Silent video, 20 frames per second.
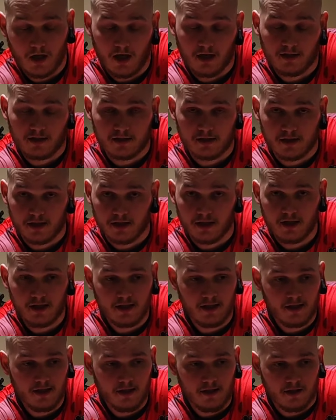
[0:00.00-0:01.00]
honestly,
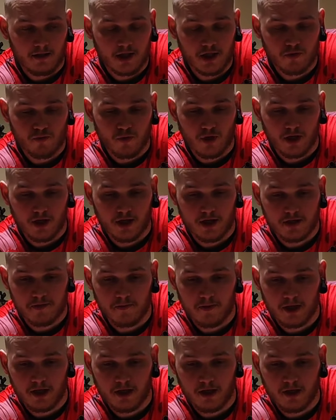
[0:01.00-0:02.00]
this week
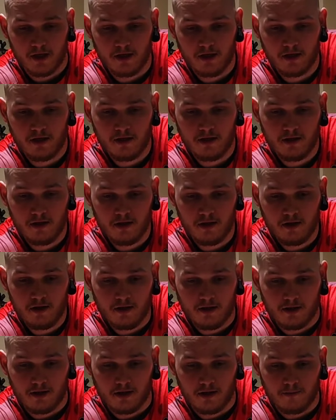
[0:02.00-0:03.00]
has been
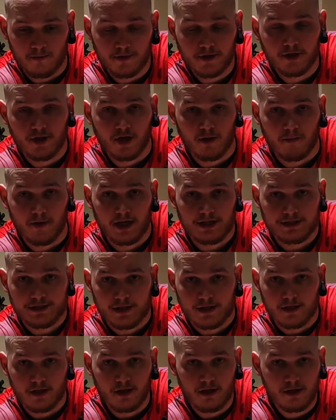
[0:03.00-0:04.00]
pretty
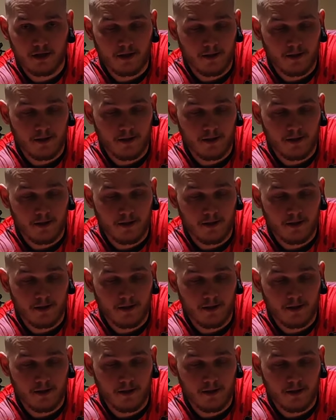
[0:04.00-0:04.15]
amazing.